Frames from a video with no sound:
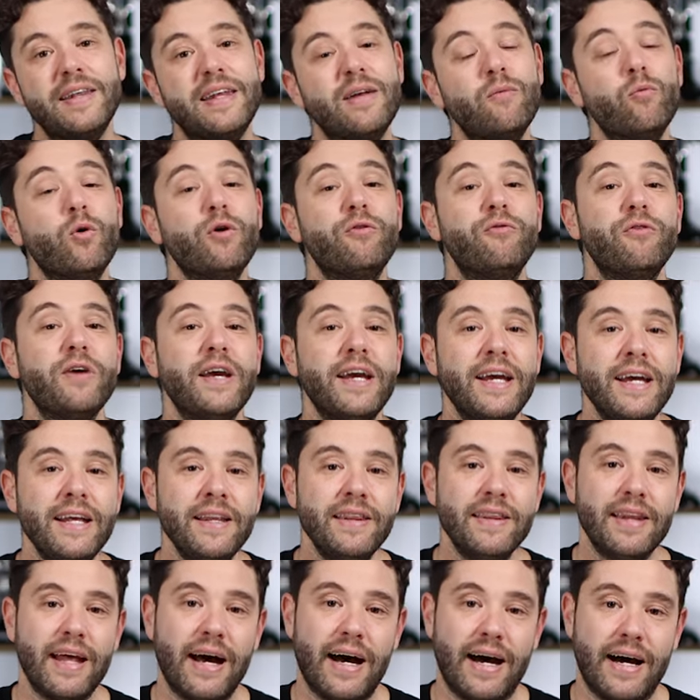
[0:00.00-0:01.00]
Then
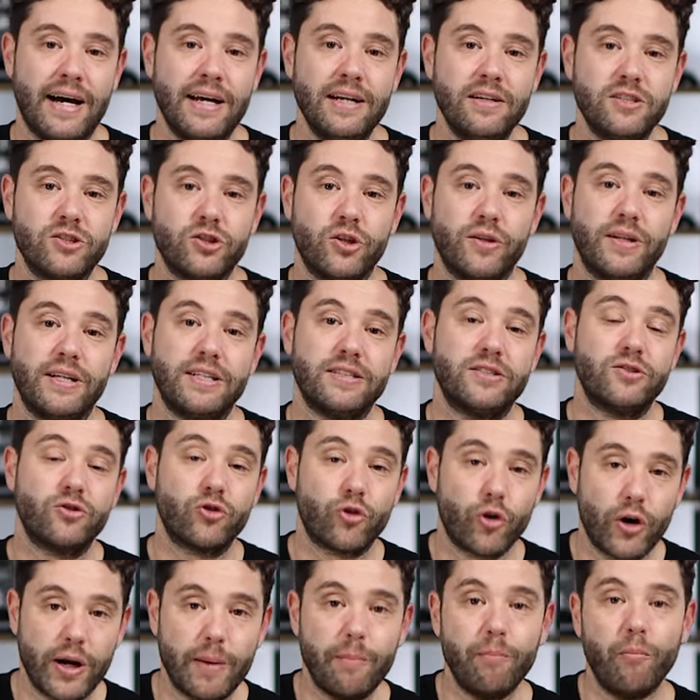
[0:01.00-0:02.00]
within that, so there's
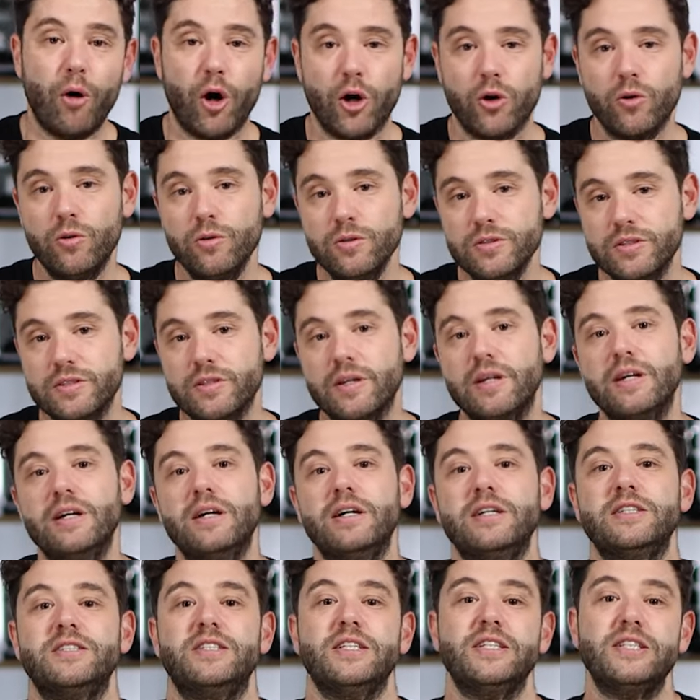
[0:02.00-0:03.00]
three models,
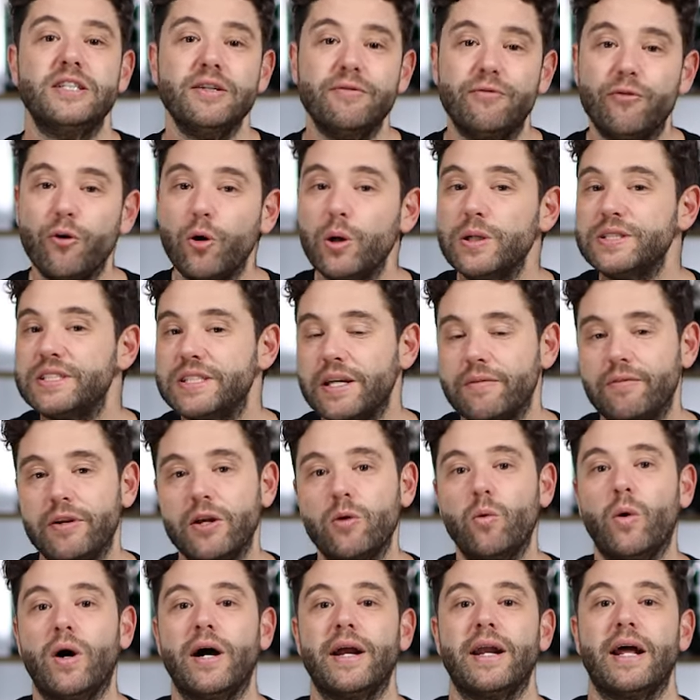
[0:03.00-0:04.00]
64,
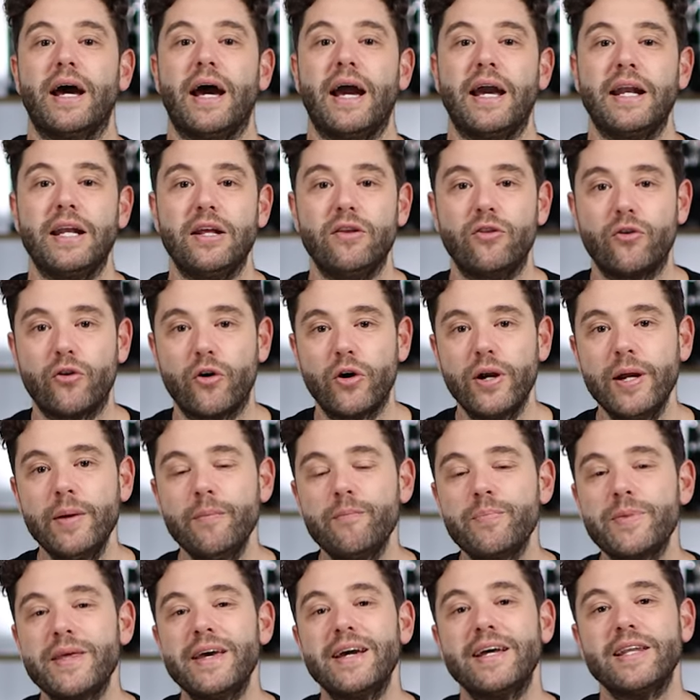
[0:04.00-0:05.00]
71, 83.
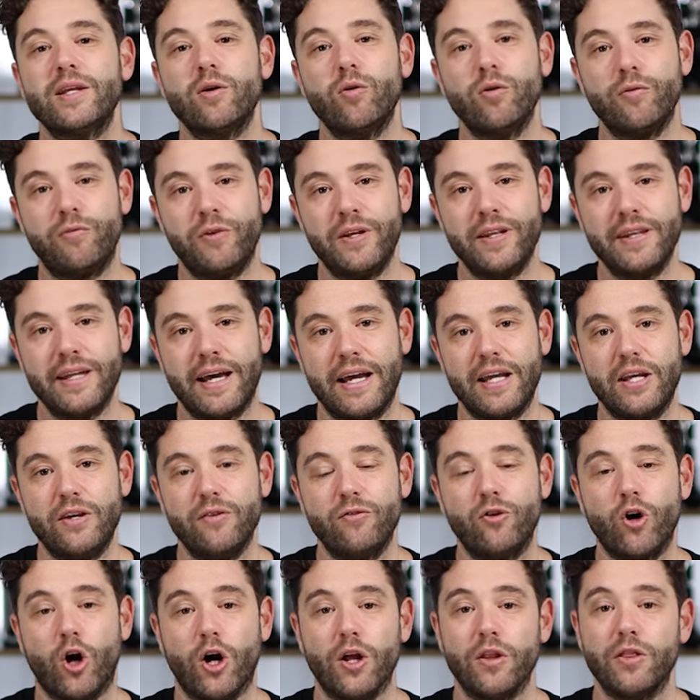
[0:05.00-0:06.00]
Then within that,
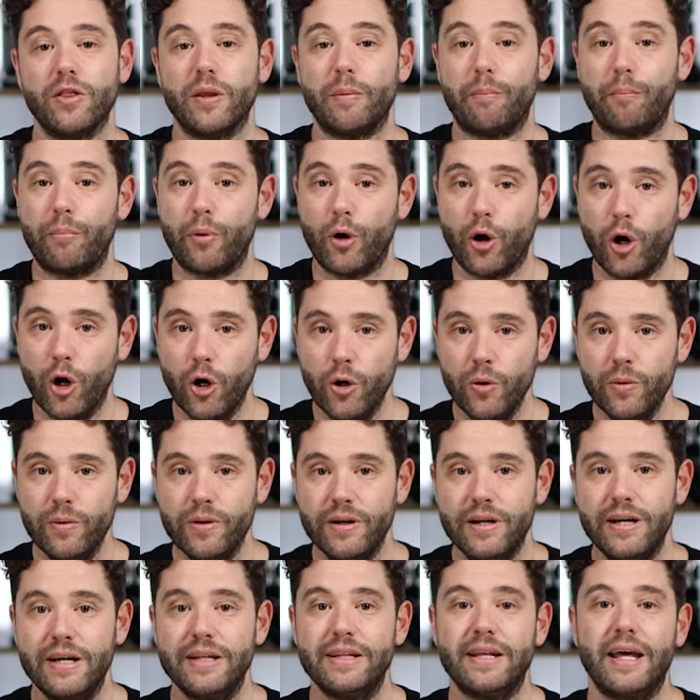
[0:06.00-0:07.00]
you've got the Pro,
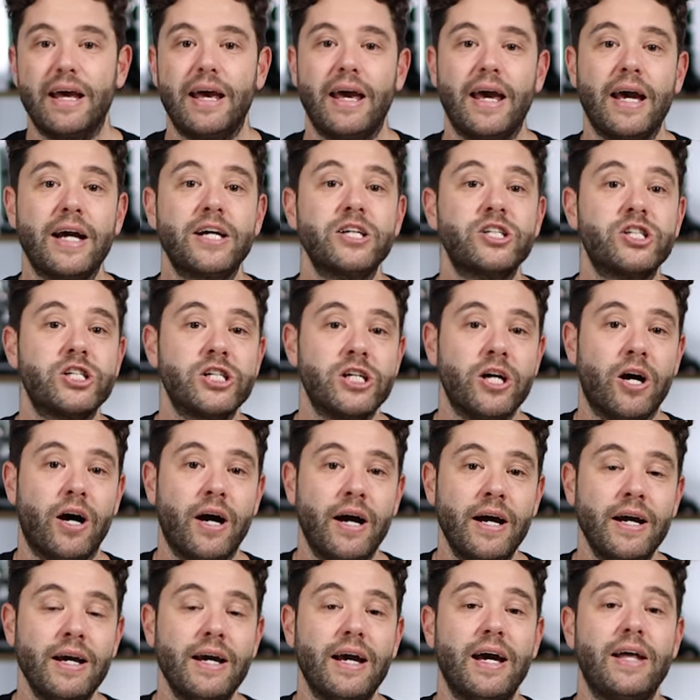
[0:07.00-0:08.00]
the
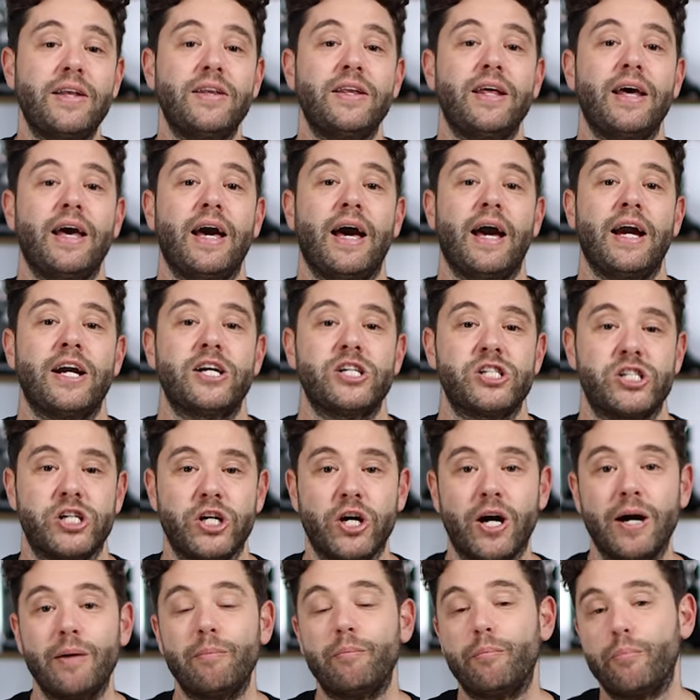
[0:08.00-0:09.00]
XGI, and the
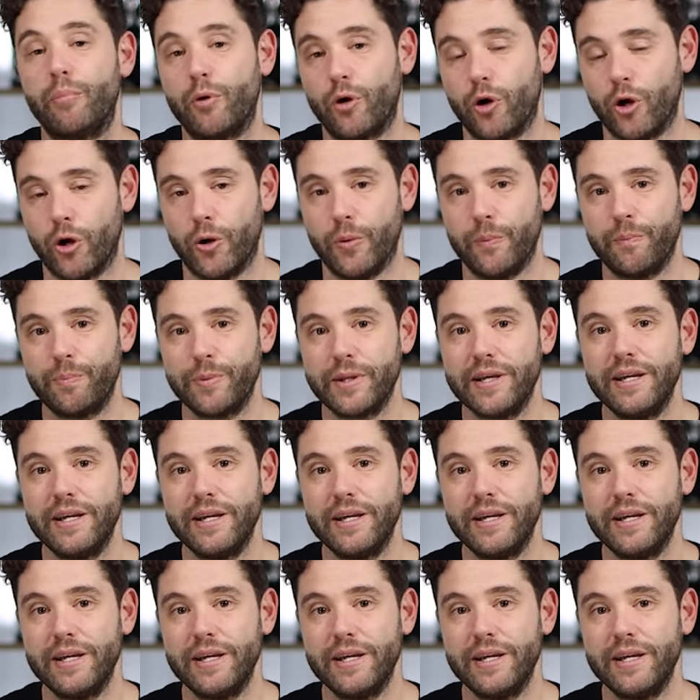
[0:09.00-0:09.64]
XGI Pro.